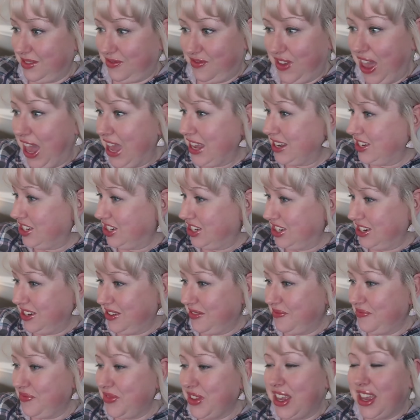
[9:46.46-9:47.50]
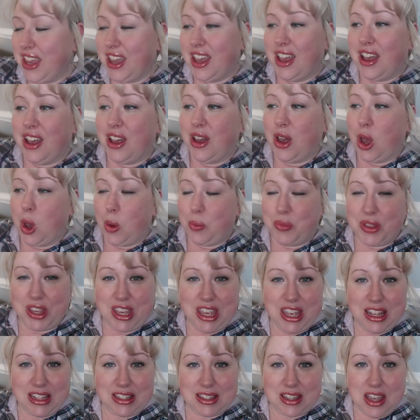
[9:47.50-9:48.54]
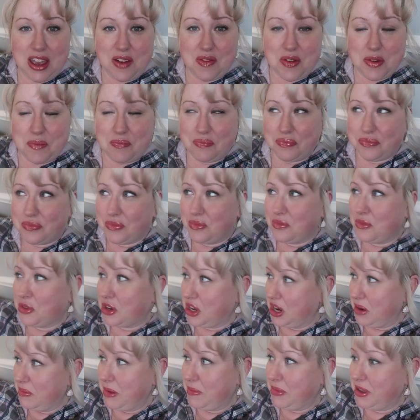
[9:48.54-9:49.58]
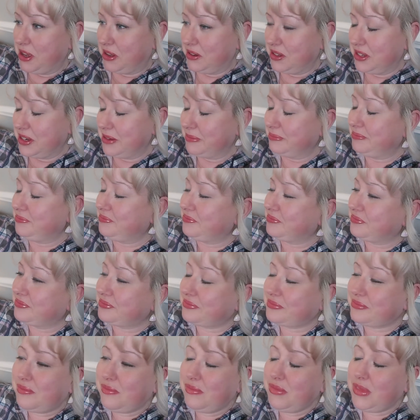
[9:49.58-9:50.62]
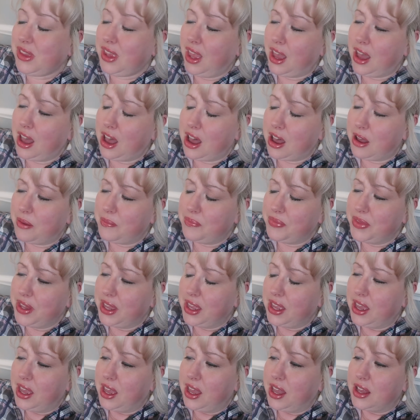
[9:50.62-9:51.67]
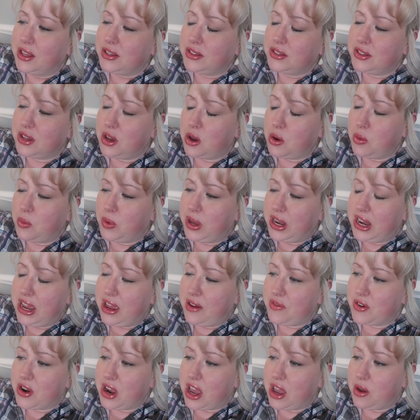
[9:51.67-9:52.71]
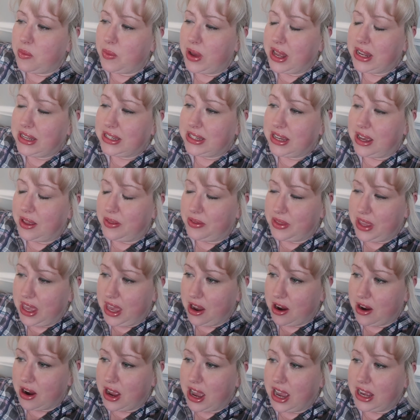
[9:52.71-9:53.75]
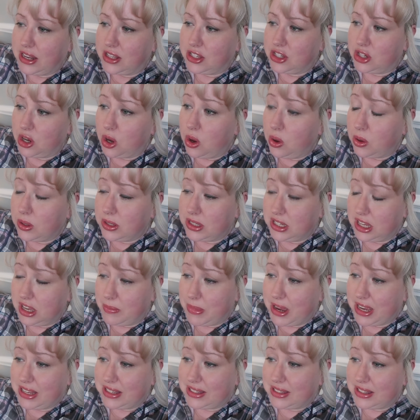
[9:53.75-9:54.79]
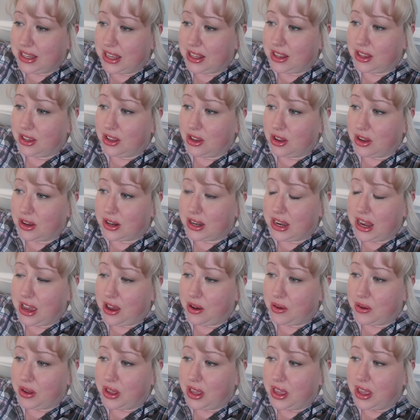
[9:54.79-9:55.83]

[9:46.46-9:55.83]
Fetch. Hope the kids love them. I'm gonna be building them. Um, so whenever I went down there, I told him, I said, look now,